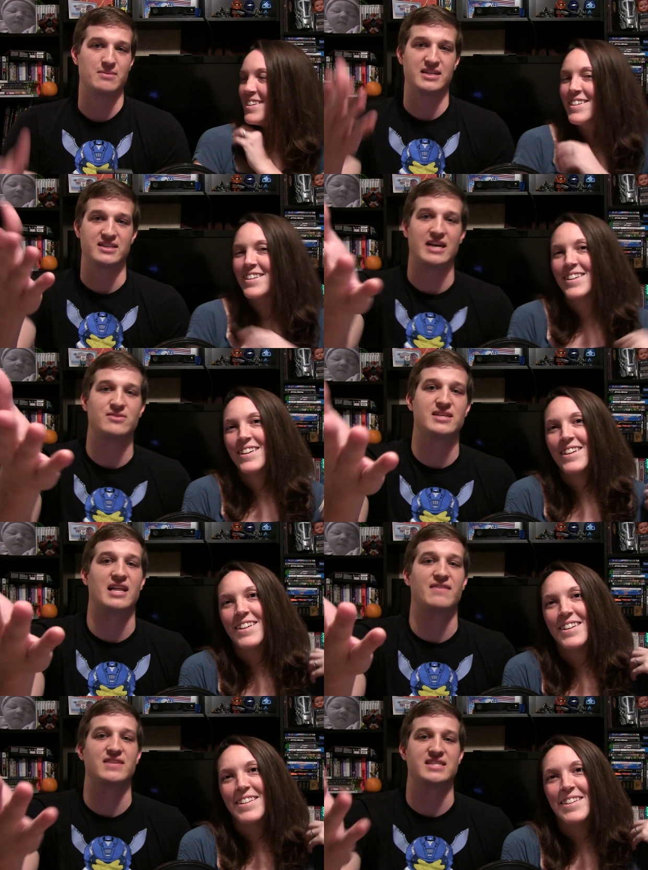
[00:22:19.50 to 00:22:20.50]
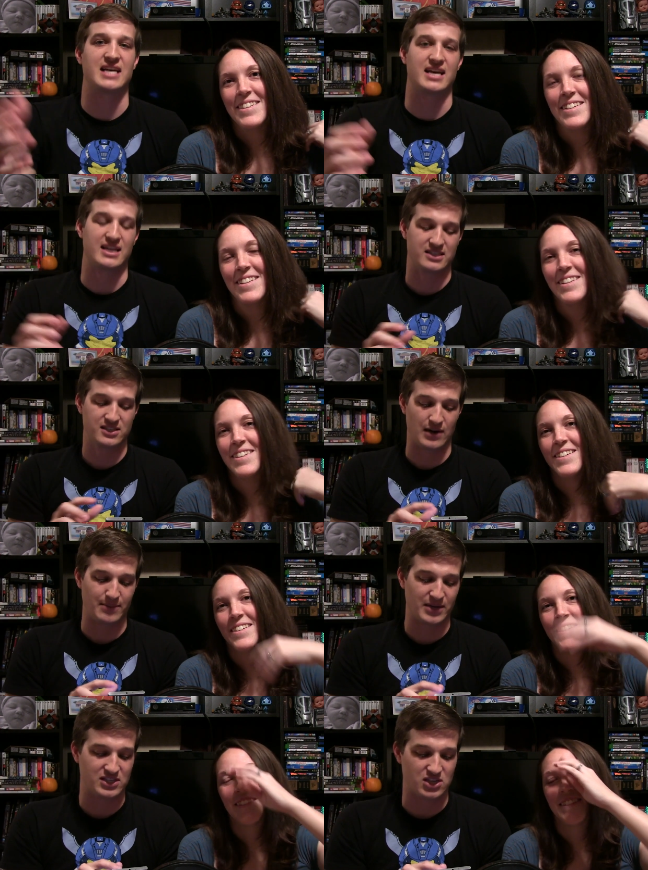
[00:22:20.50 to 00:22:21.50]
Speaker 1: competition. That was eleven seconds. So
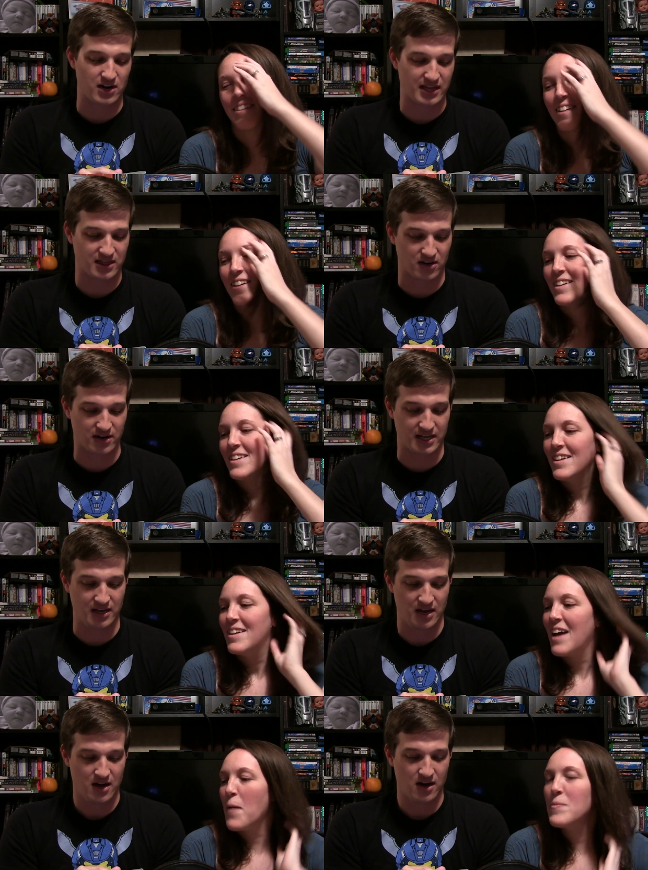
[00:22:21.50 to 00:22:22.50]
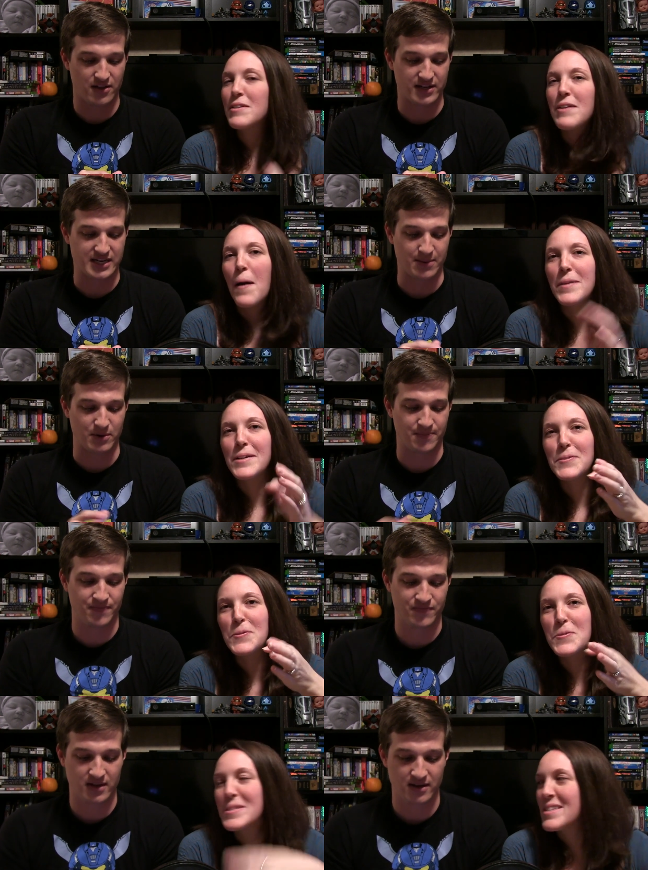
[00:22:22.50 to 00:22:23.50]
I'm gonna start at thirty. I'm gonna. I'm gonna
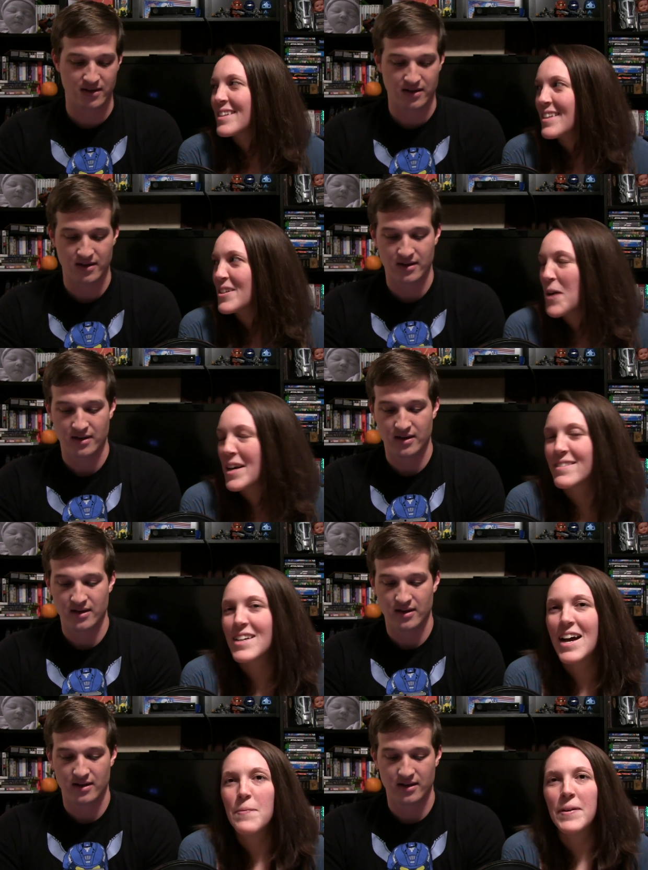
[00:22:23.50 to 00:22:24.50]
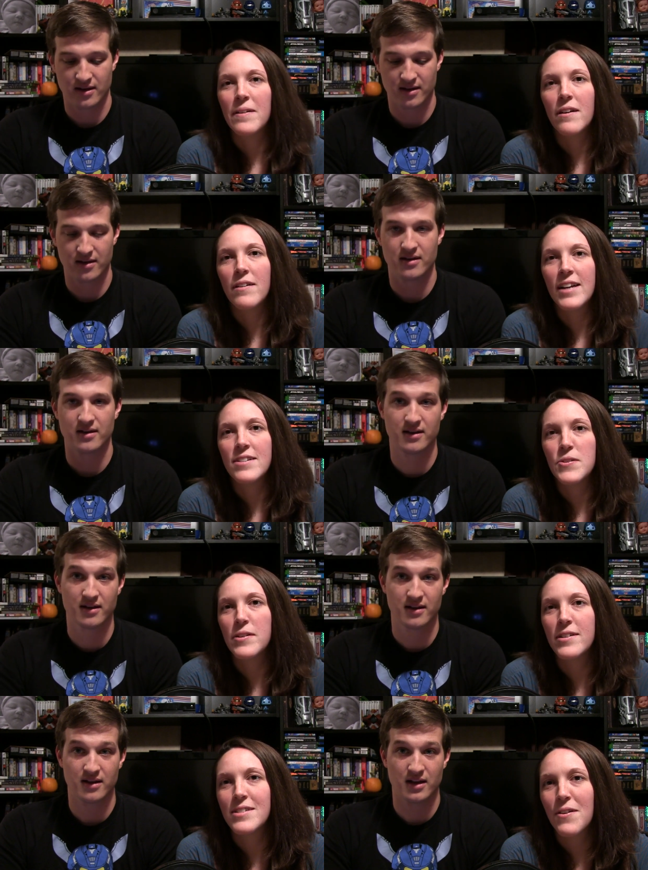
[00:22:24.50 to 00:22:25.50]
lose
Speaker 2: the track of time here. Okay, so
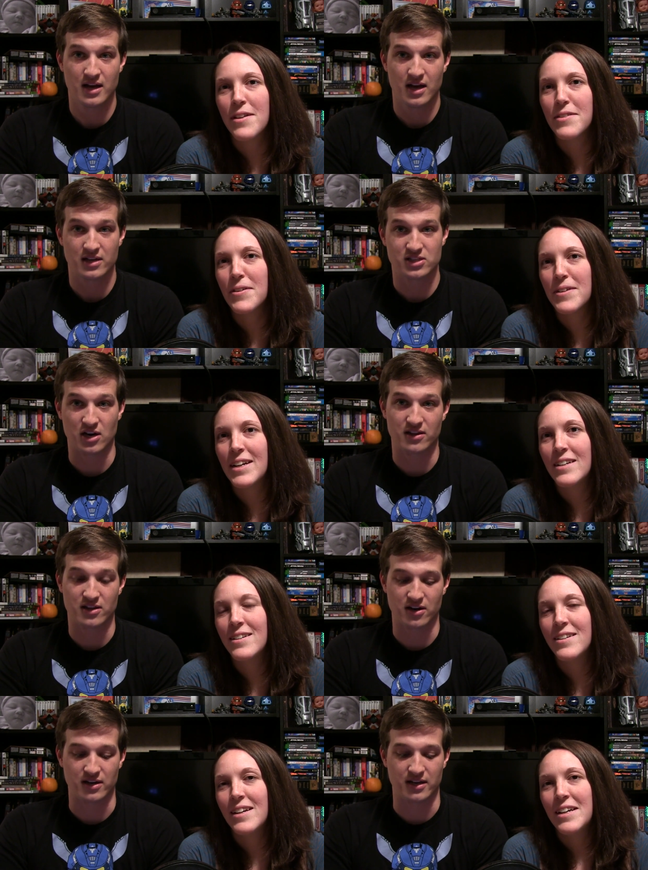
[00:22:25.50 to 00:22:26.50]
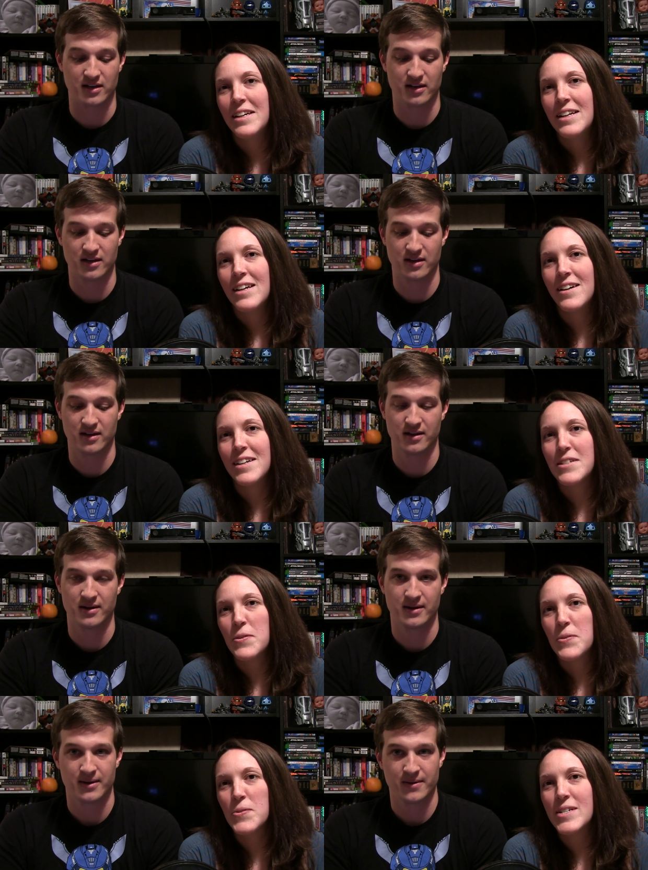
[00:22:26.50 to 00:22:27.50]
you're gonna start at thirty. Start at thirty. All right,
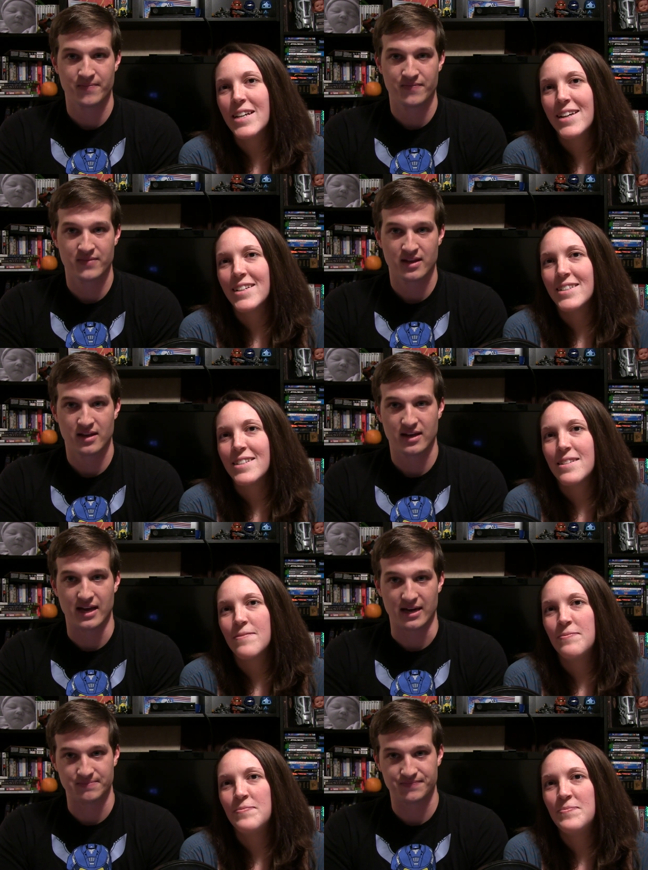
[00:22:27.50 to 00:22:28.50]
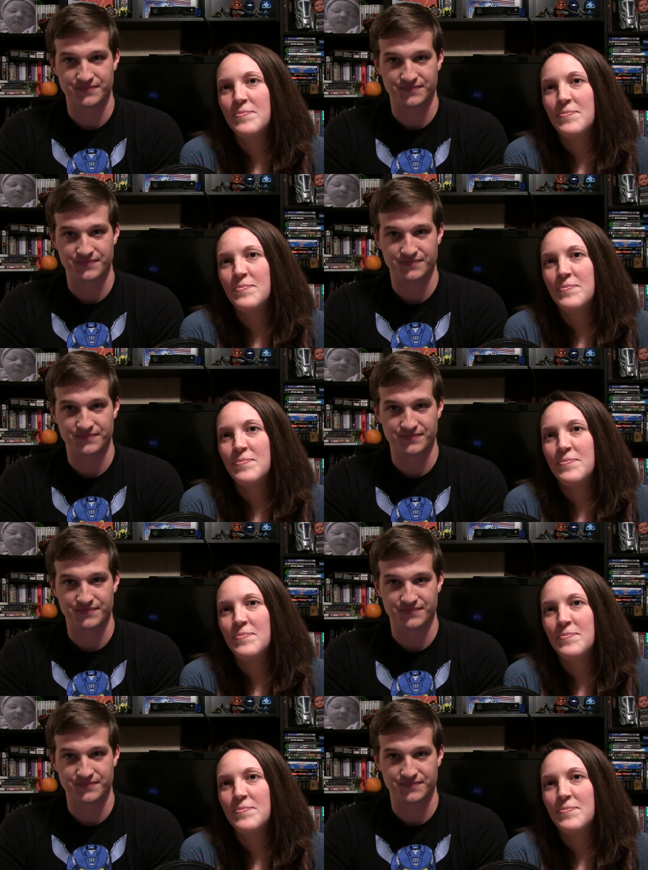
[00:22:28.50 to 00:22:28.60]
so in three seconds. Yeah.